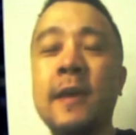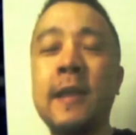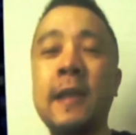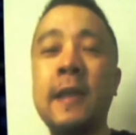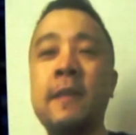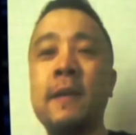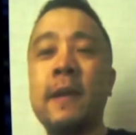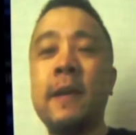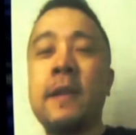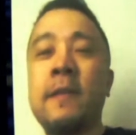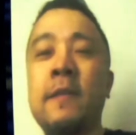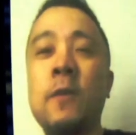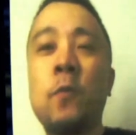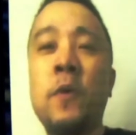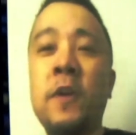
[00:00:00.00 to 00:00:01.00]
And I think
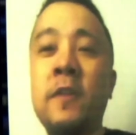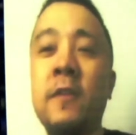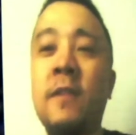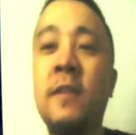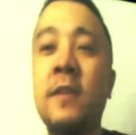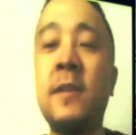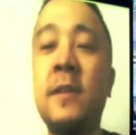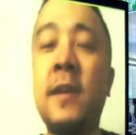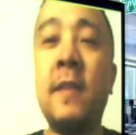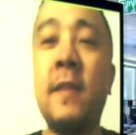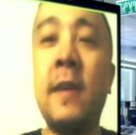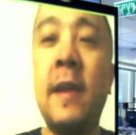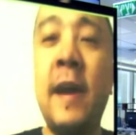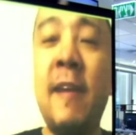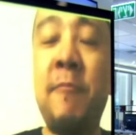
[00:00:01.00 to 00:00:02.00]
one of the things
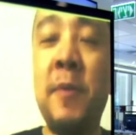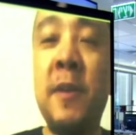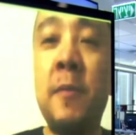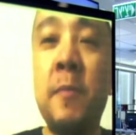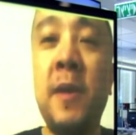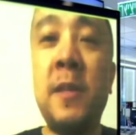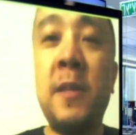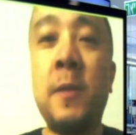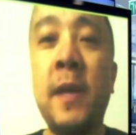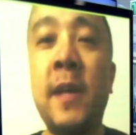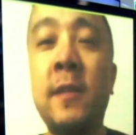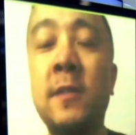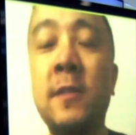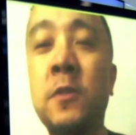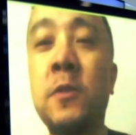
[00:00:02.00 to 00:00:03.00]
that I've been amazed
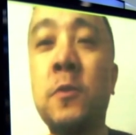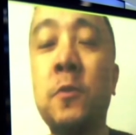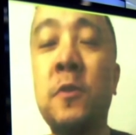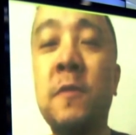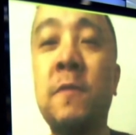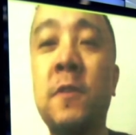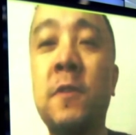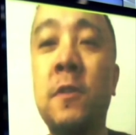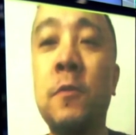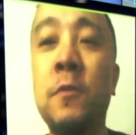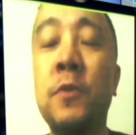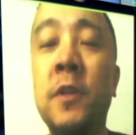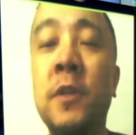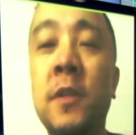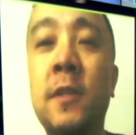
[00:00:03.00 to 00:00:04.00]
at is just sort of
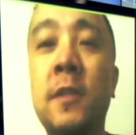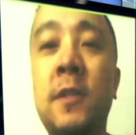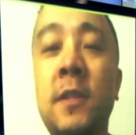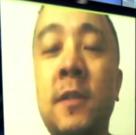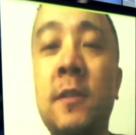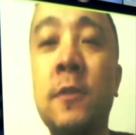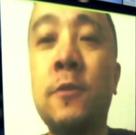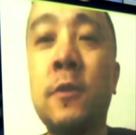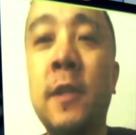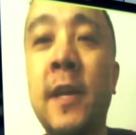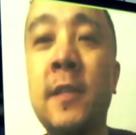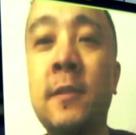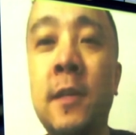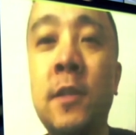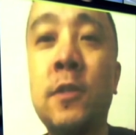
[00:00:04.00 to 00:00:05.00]
the really
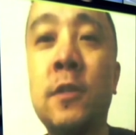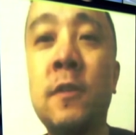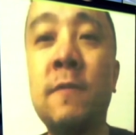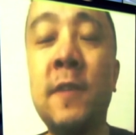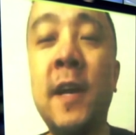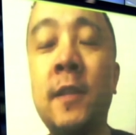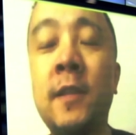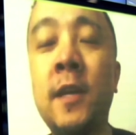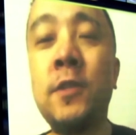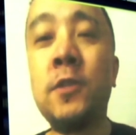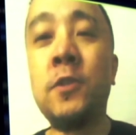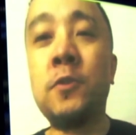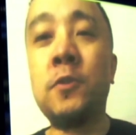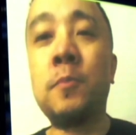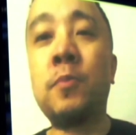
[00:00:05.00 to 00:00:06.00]
decentralized nature of not
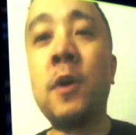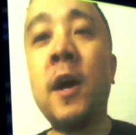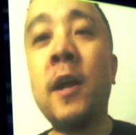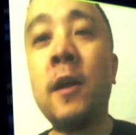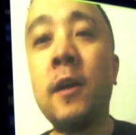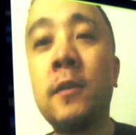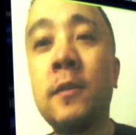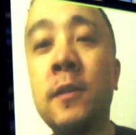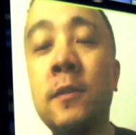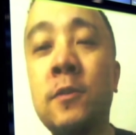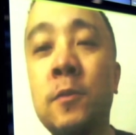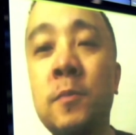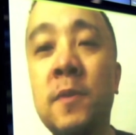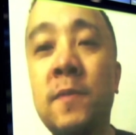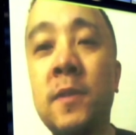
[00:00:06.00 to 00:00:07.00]
just your product
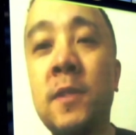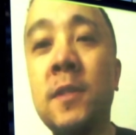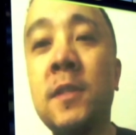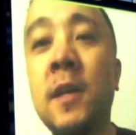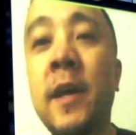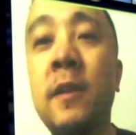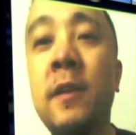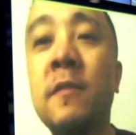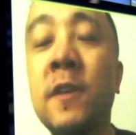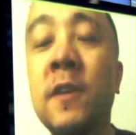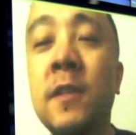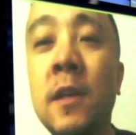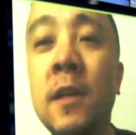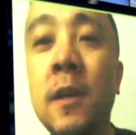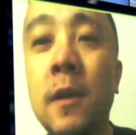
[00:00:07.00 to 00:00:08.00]
in terms of the design
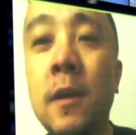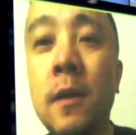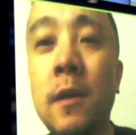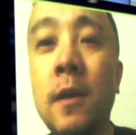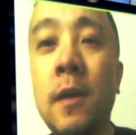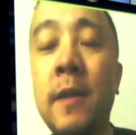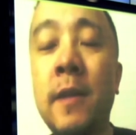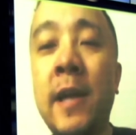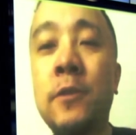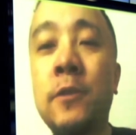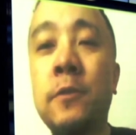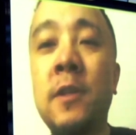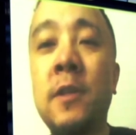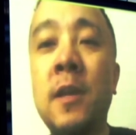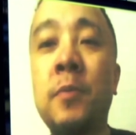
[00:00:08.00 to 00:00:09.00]
of it and
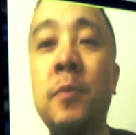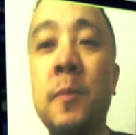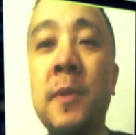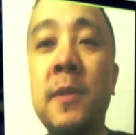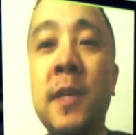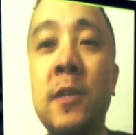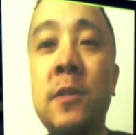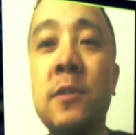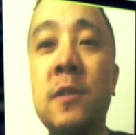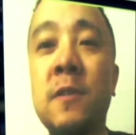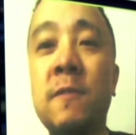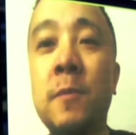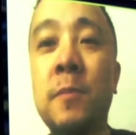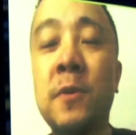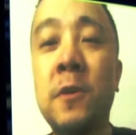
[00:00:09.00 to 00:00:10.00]
actually the
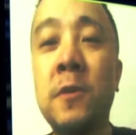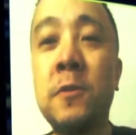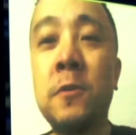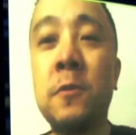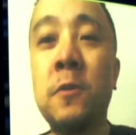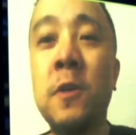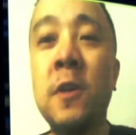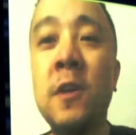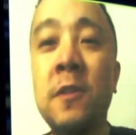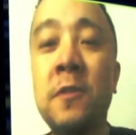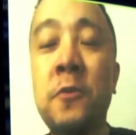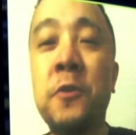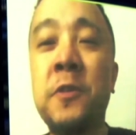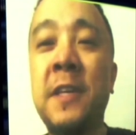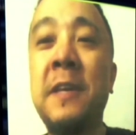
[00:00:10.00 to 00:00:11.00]
implementation of it, but also
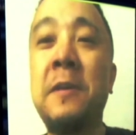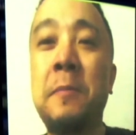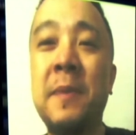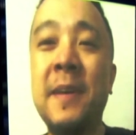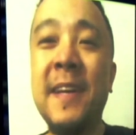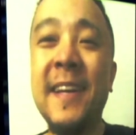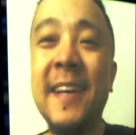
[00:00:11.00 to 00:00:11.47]
your team.